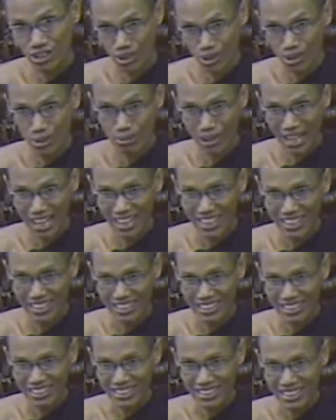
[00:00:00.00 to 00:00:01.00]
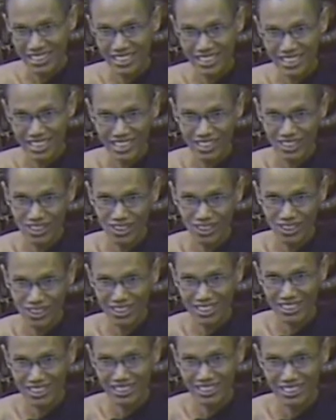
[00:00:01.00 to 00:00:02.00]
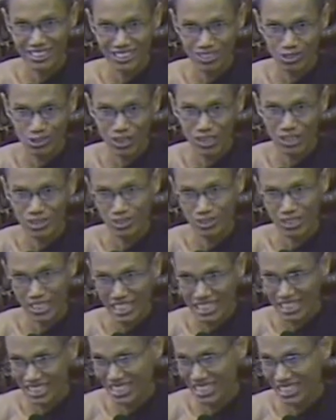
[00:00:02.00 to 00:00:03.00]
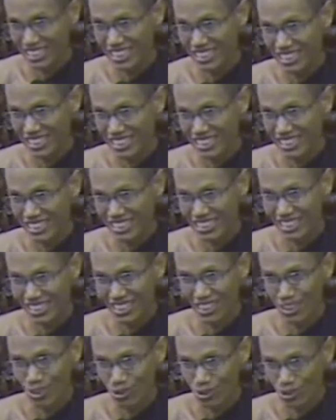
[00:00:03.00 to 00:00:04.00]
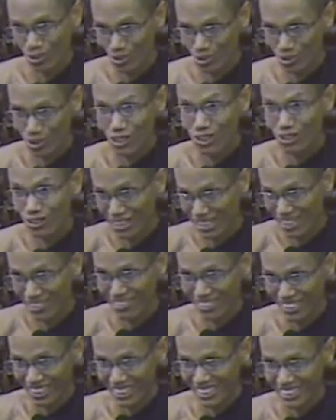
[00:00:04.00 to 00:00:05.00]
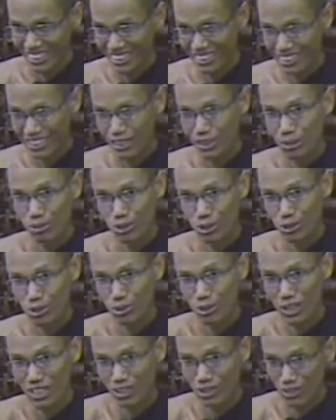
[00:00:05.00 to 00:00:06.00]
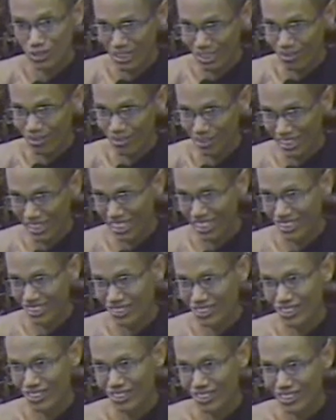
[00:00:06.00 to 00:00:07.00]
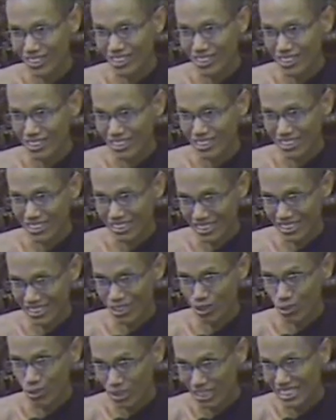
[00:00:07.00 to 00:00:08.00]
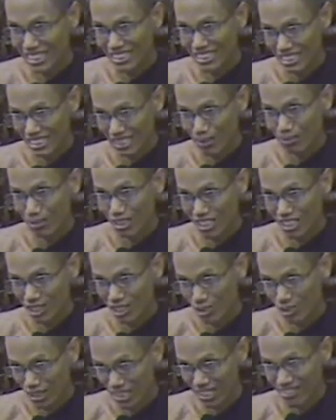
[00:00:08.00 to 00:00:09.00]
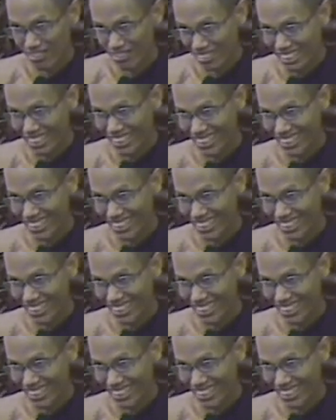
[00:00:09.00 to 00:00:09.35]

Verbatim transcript: to loba. Instead of want to get, uh, want to give. If you want to give, uh, you know, you need something to give.